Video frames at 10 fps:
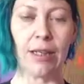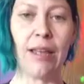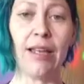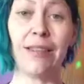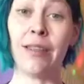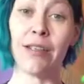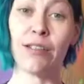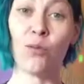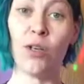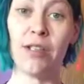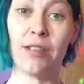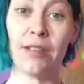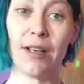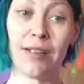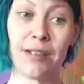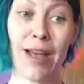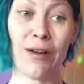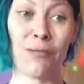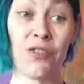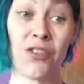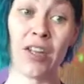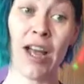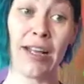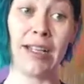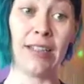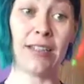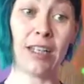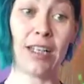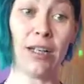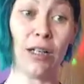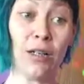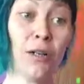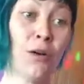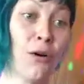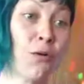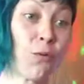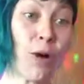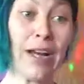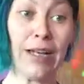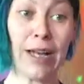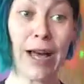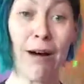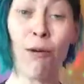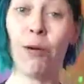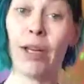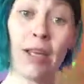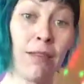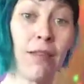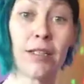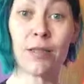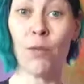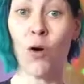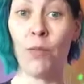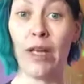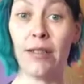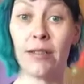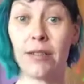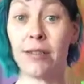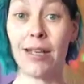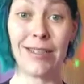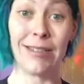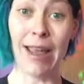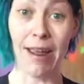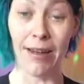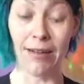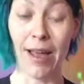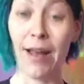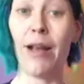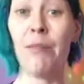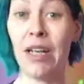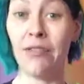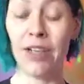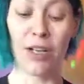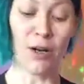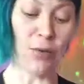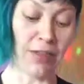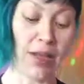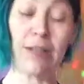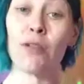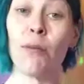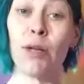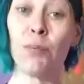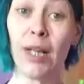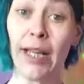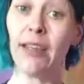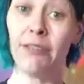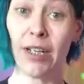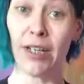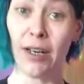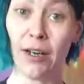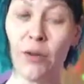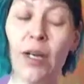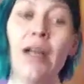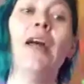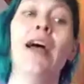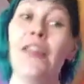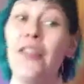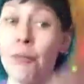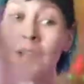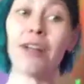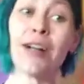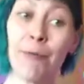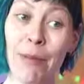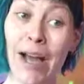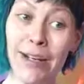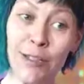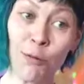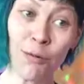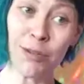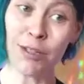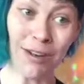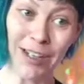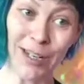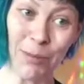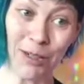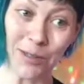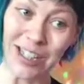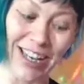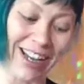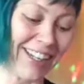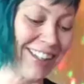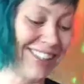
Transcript: that this was a sound that I needed to hear right now in this moment today, and I made a video with it. So I'm going to play the video, and then we're going to come back to what we're talking about today.